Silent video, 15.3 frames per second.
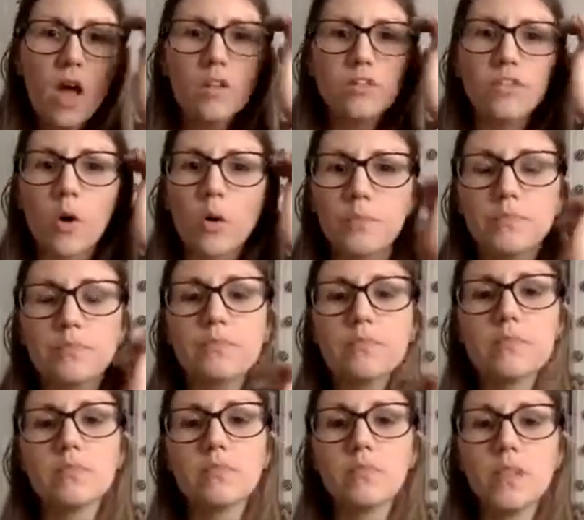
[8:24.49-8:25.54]
So,
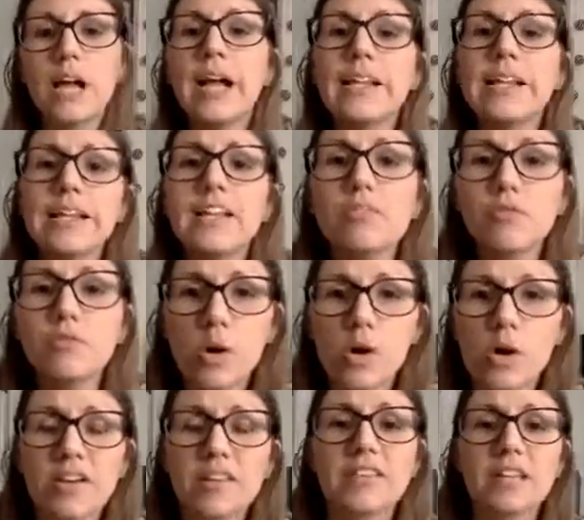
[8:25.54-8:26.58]
and this
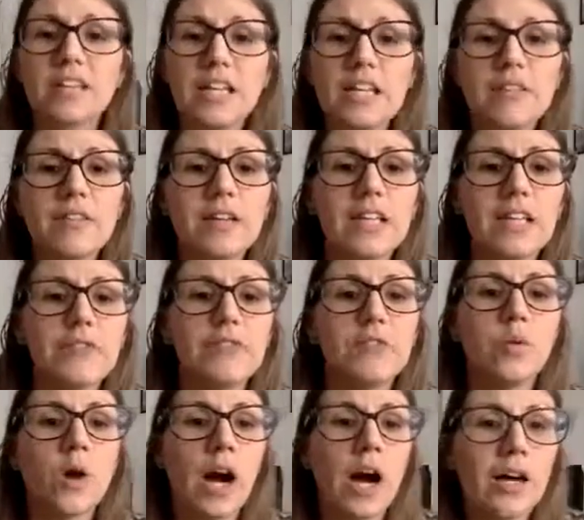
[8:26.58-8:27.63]
works even if
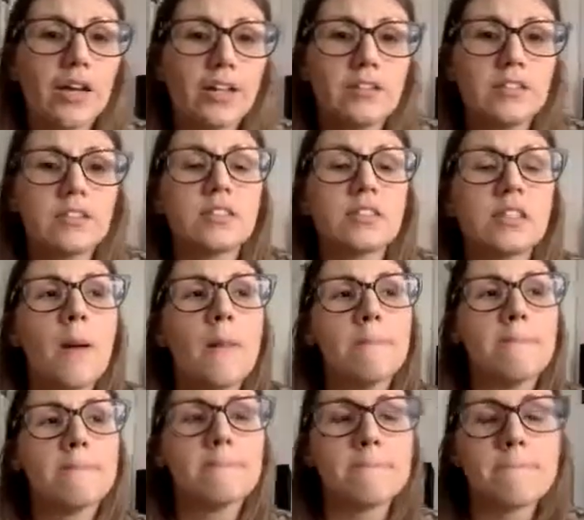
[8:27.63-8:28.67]
you aren't
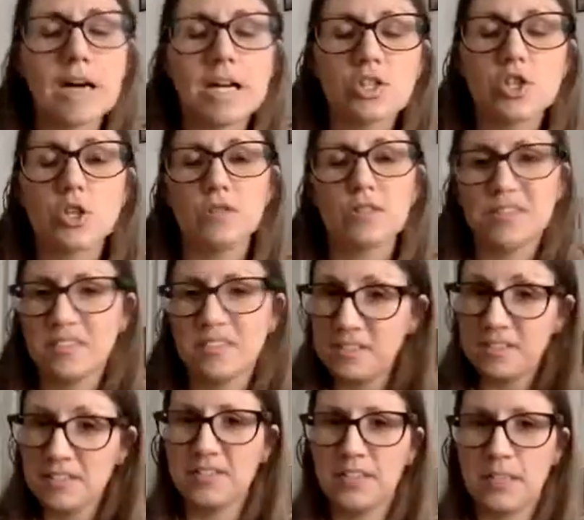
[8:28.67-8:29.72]
much of a
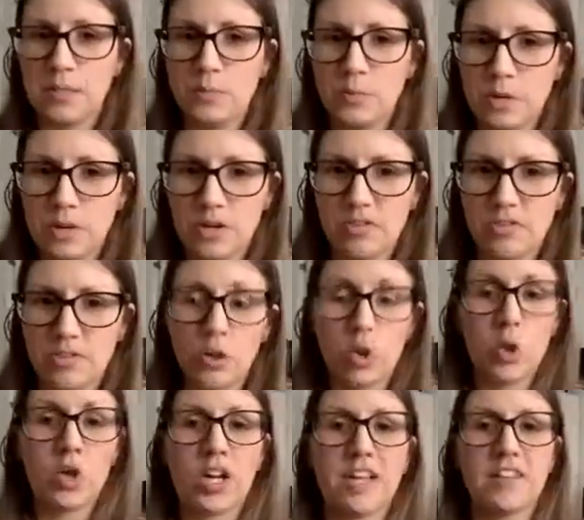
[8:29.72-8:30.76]
system person
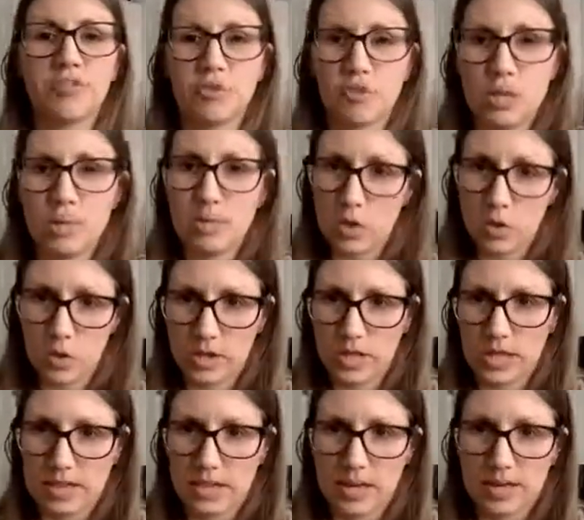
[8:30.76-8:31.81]
or extremely
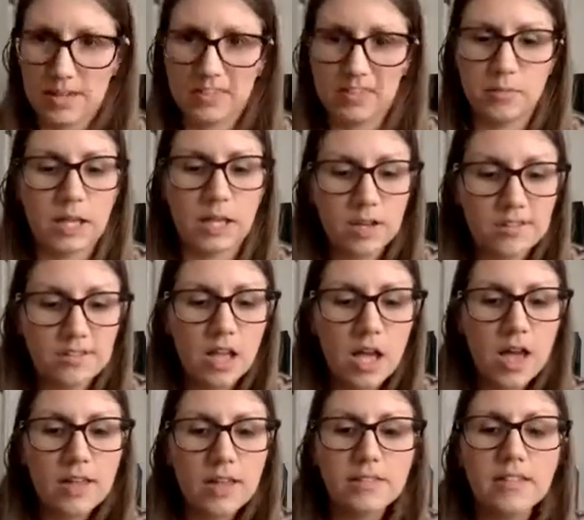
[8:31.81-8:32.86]
organized, because
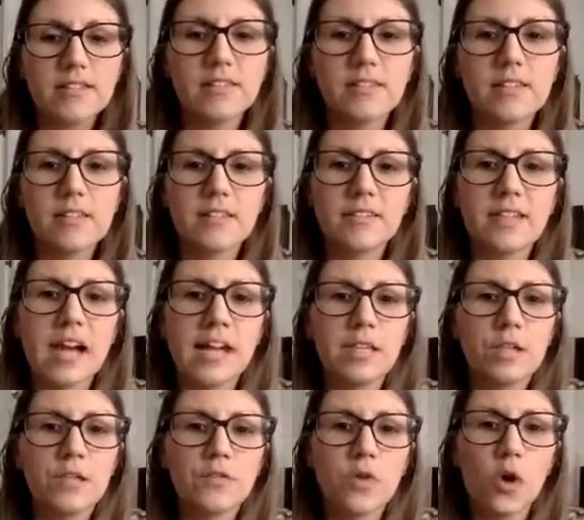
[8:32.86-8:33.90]
this kind
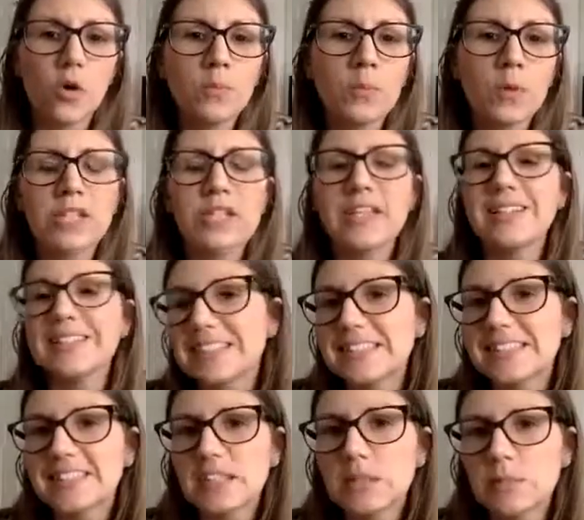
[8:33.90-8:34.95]
of onboarding
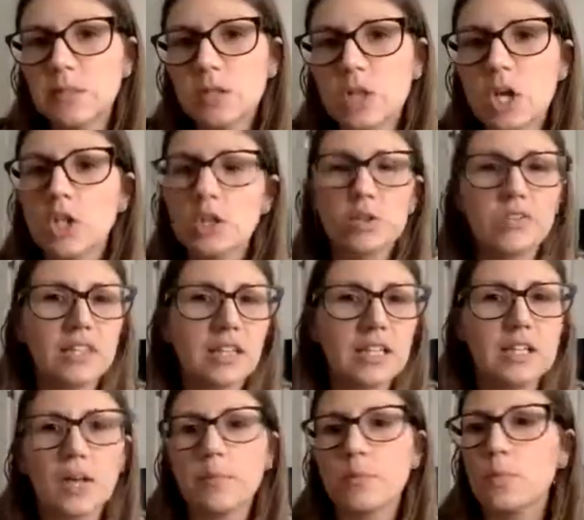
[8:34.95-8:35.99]
system, you set
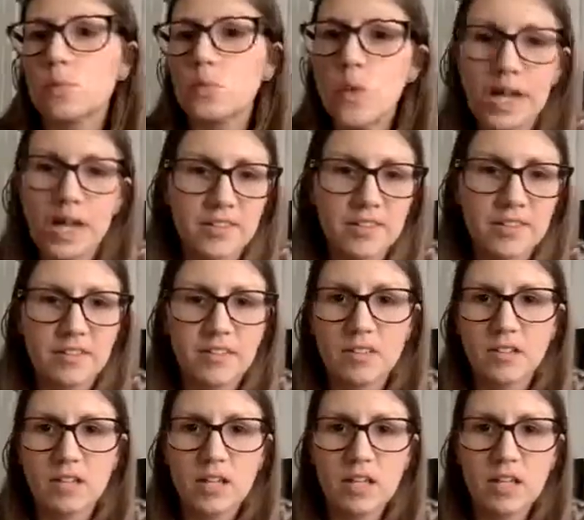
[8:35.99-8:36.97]
it up once